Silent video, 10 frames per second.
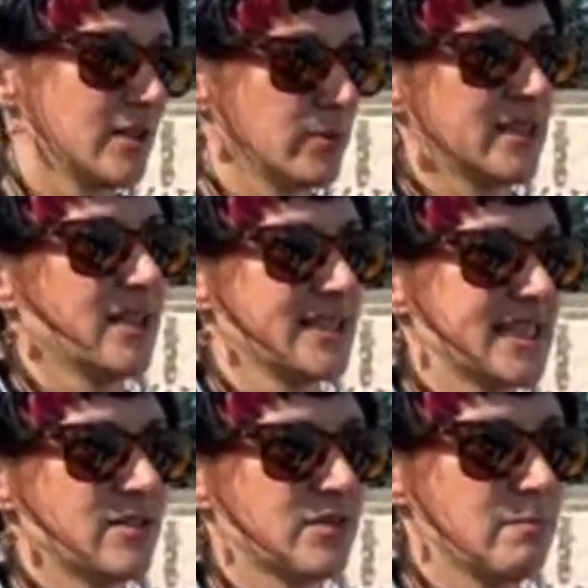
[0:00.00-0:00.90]
with the
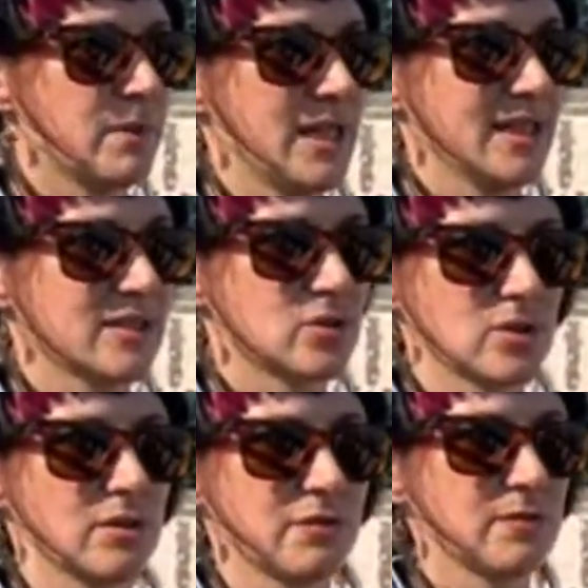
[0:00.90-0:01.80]
idea of them being
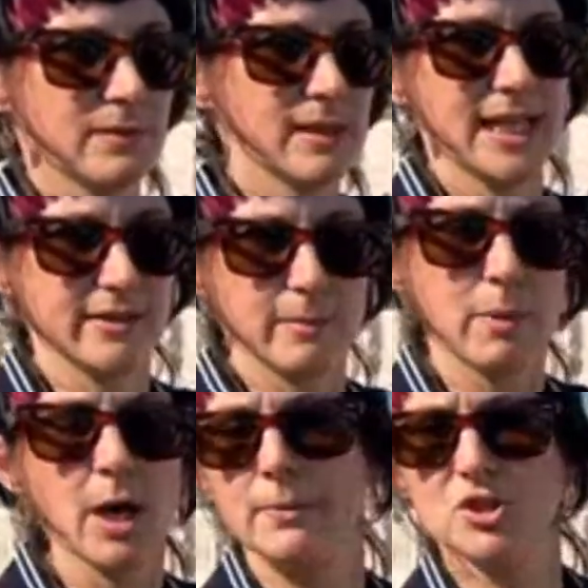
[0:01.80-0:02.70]
sort of here in
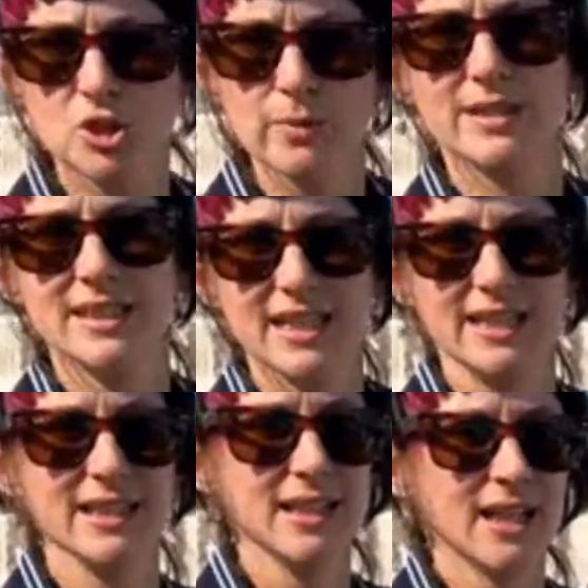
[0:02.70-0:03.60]

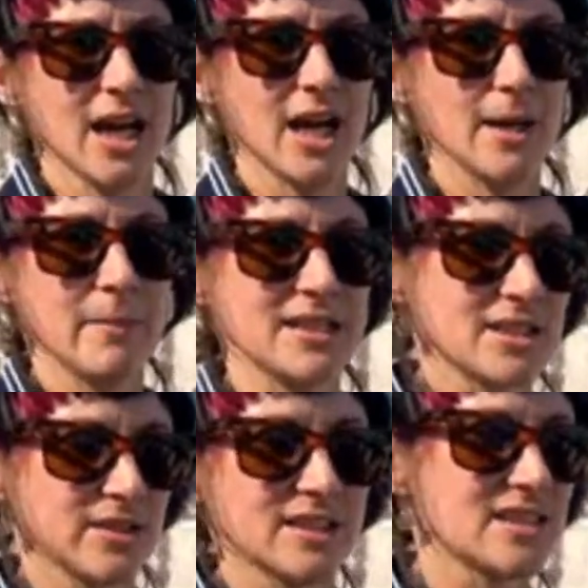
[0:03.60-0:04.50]
perpetuity. And
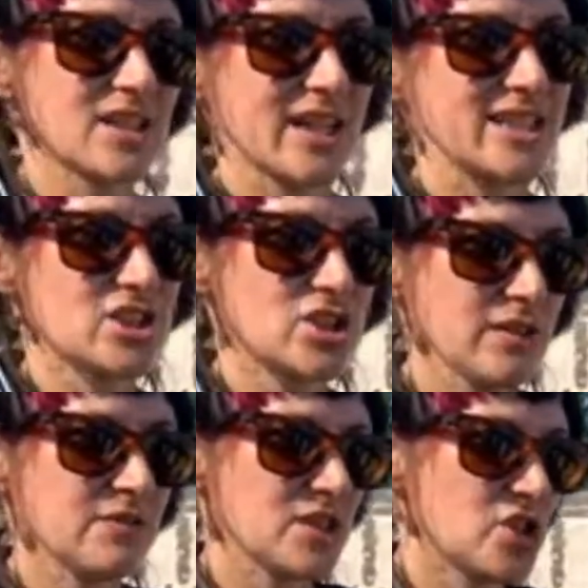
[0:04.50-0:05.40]
so the designs
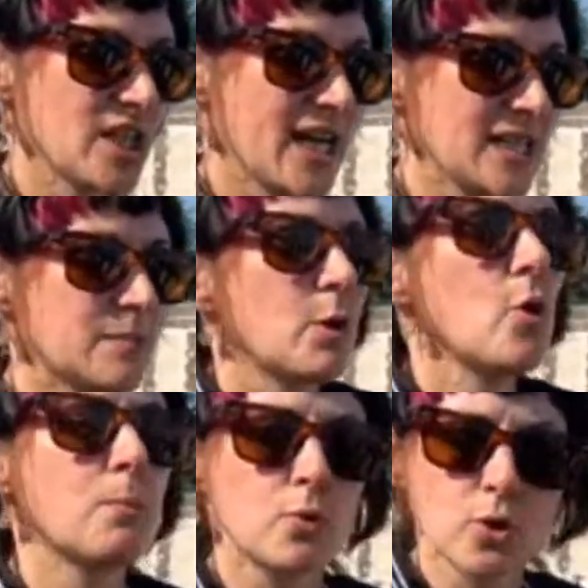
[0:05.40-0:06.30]
shift and change, but
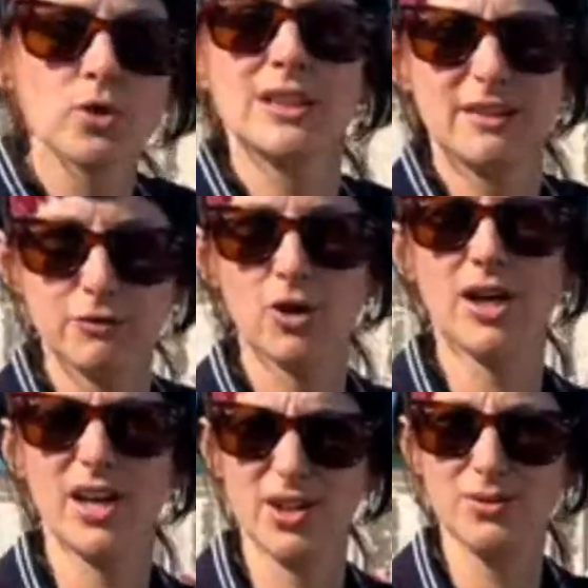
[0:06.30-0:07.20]
all broadly
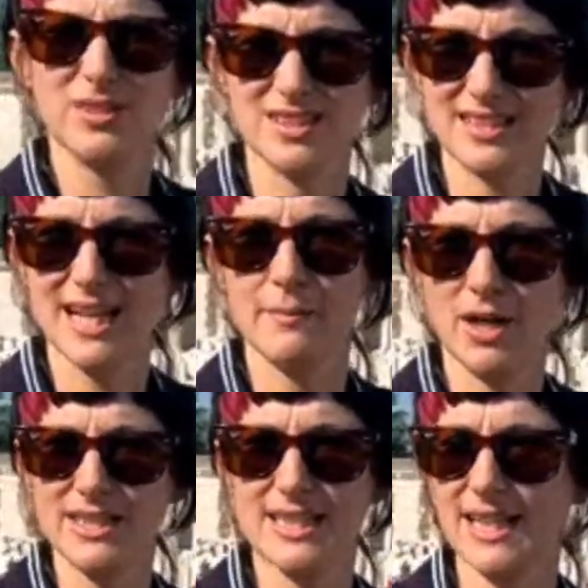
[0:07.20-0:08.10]
follow the same
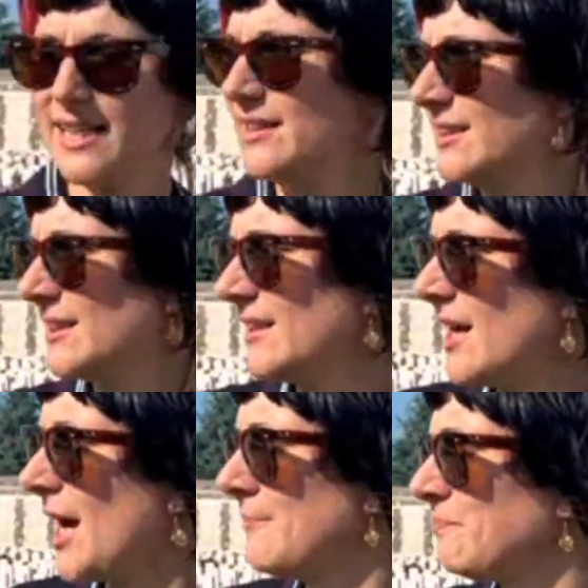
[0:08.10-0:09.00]
idea.
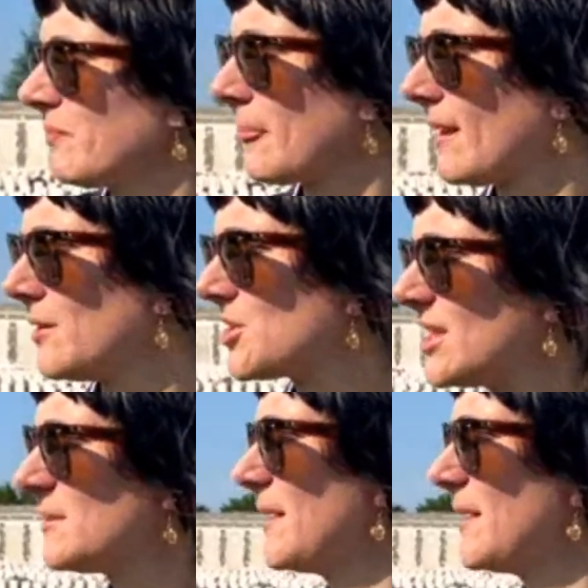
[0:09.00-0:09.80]
I'm just going to